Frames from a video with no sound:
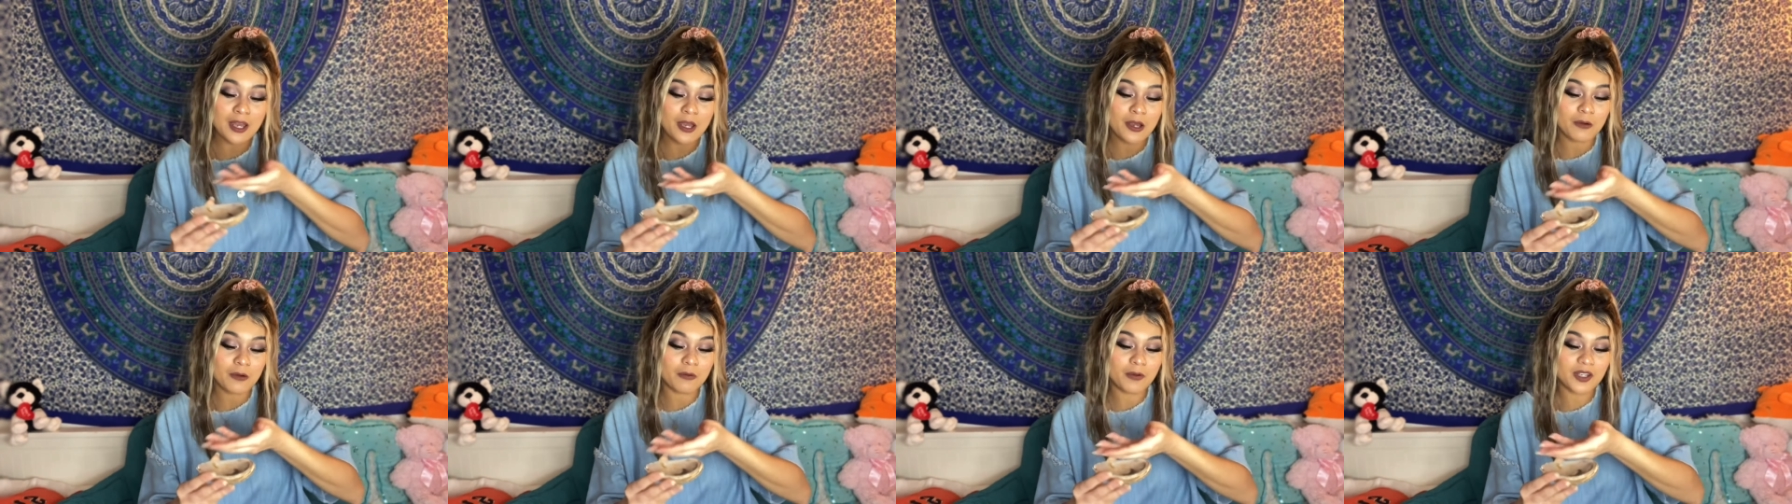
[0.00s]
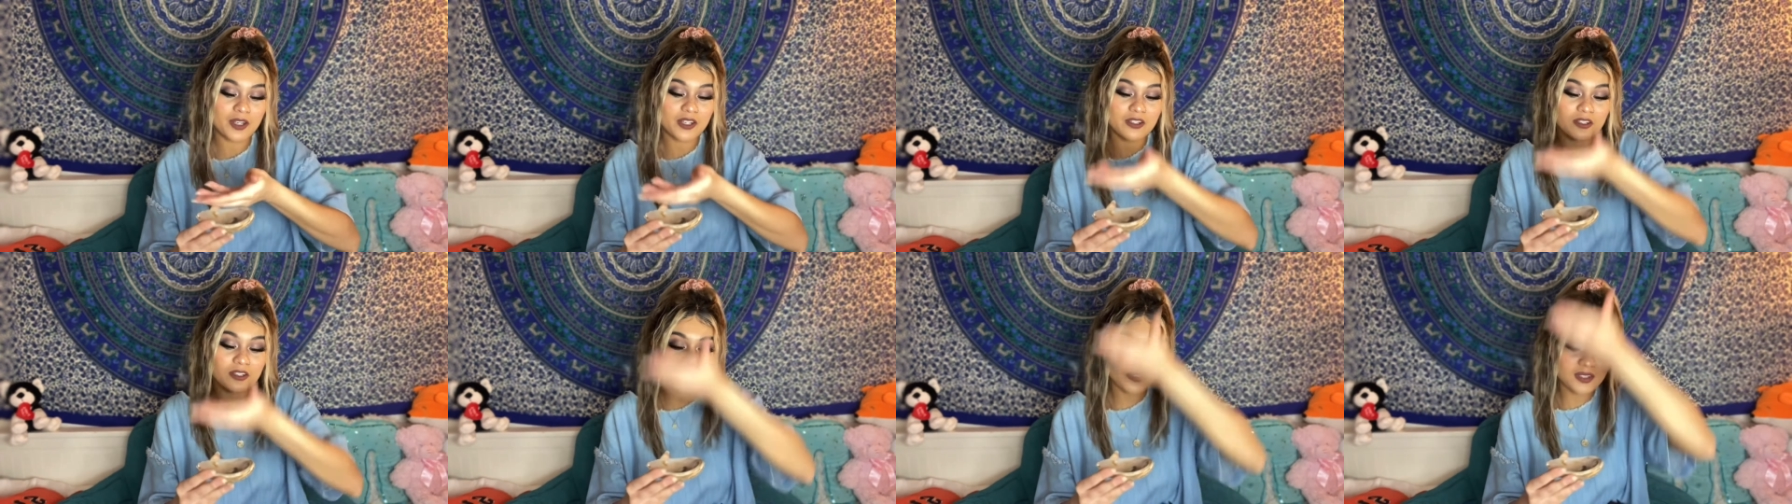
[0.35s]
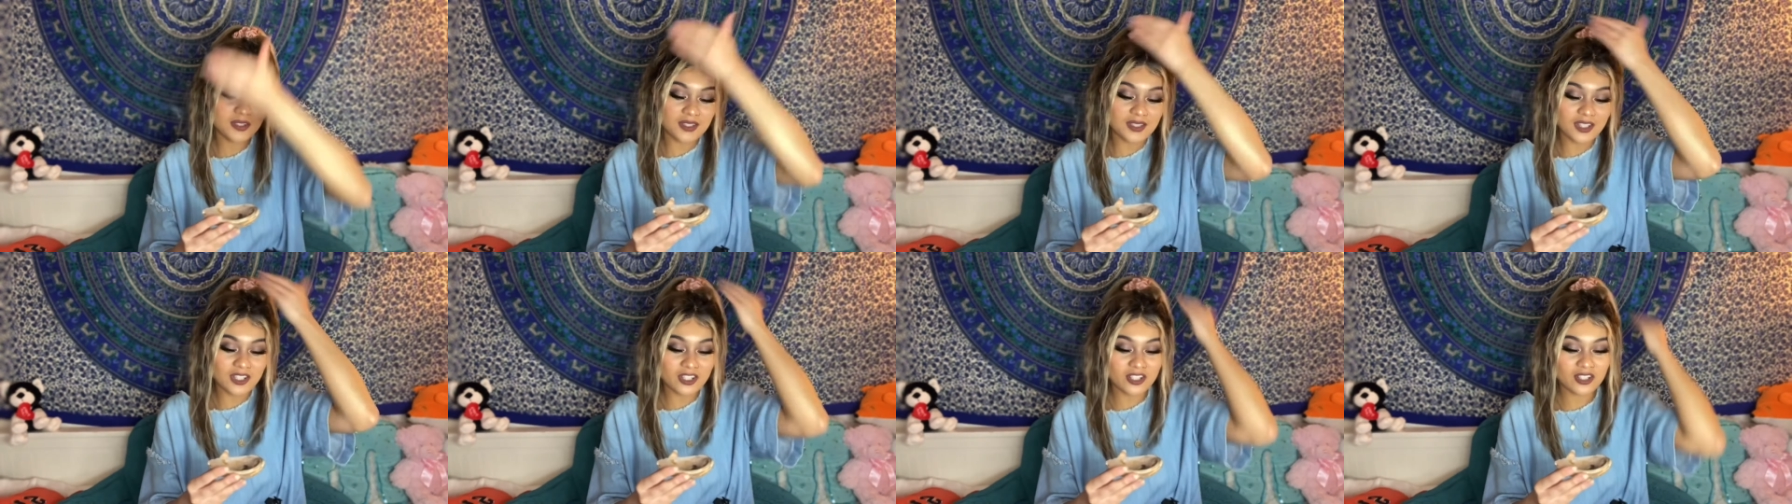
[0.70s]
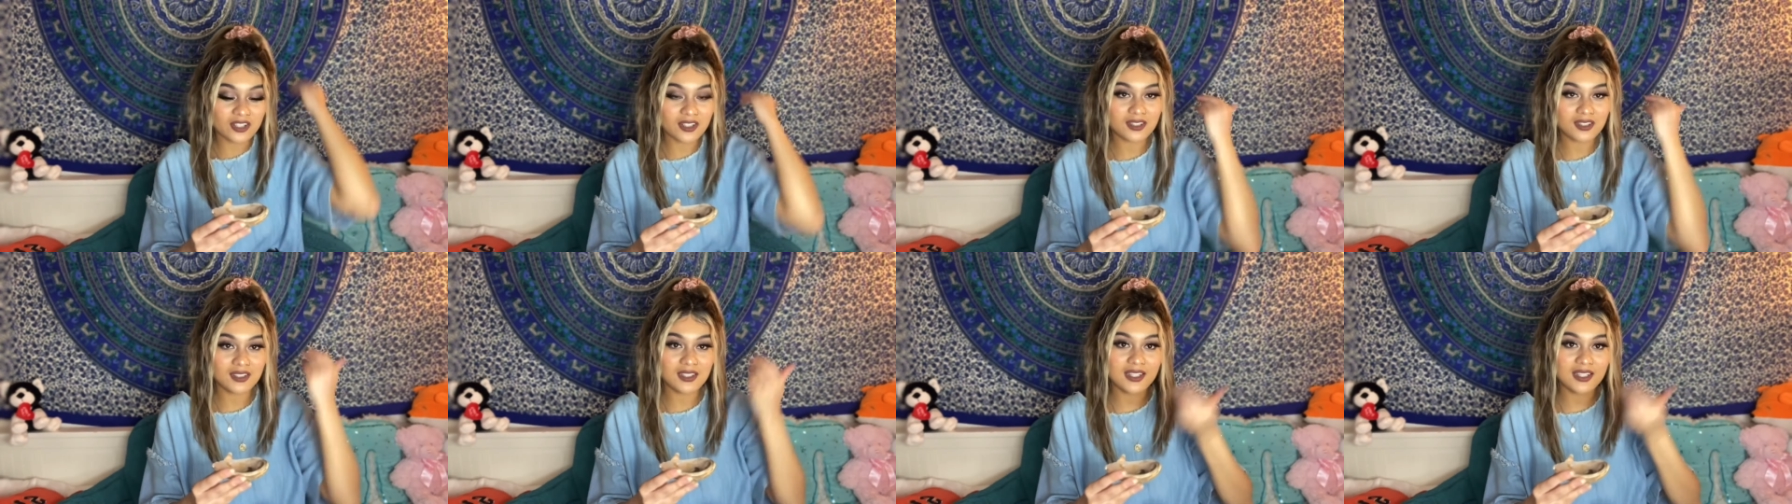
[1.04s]
what you do
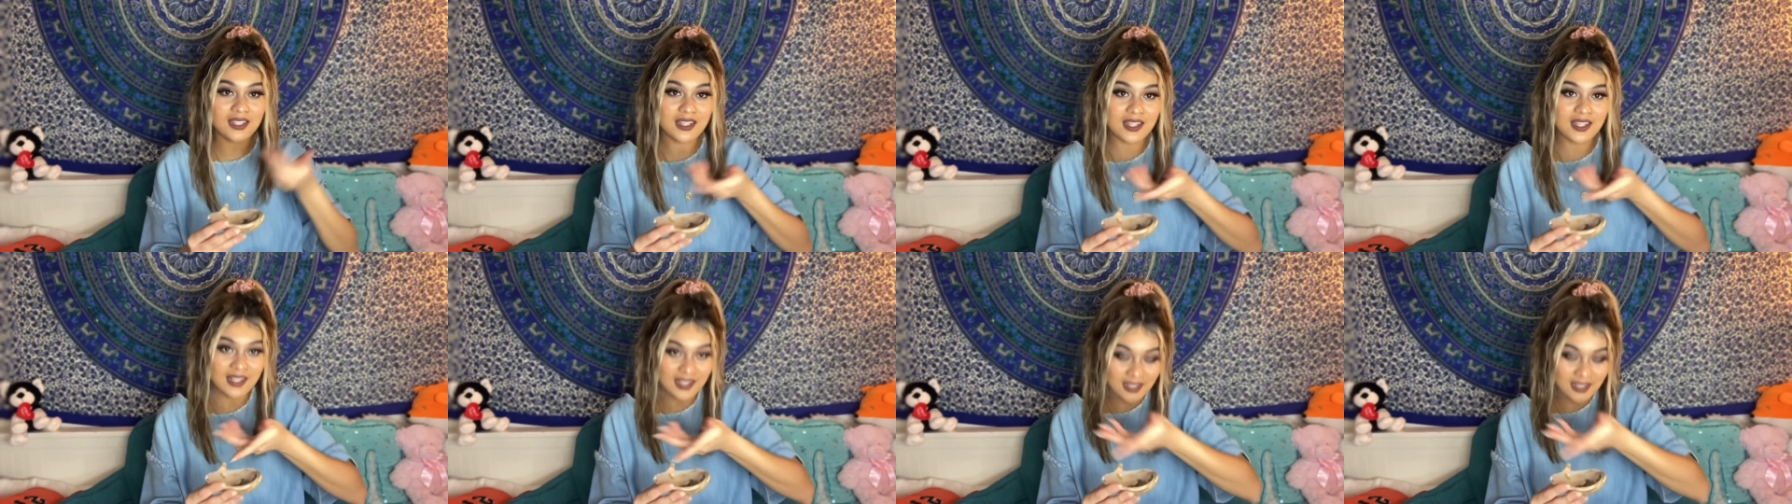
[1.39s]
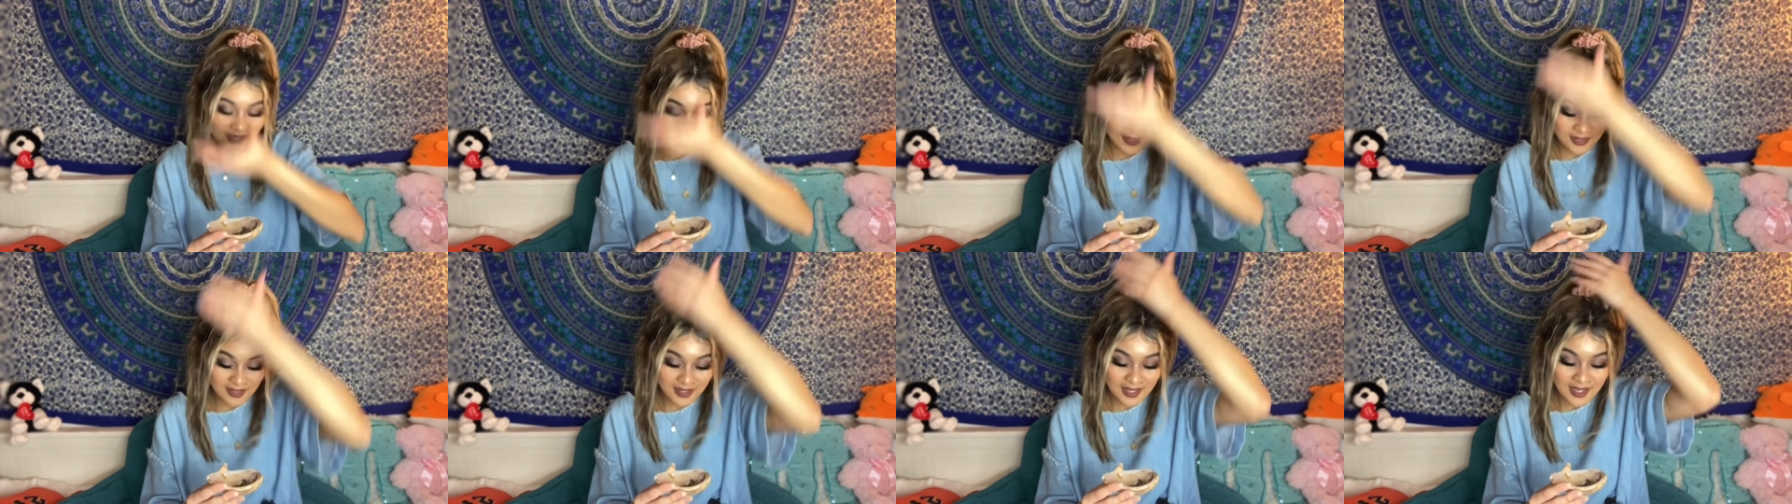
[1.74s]
essentially is